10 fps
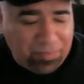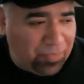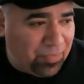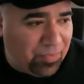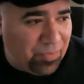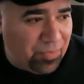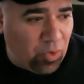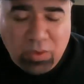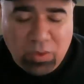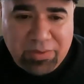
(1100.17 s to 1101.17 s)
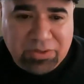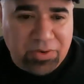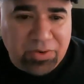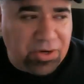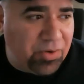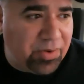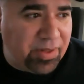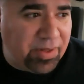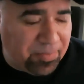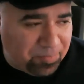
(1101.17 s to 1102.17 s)
or what I was going to do with
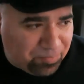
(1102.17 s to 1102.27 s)
it.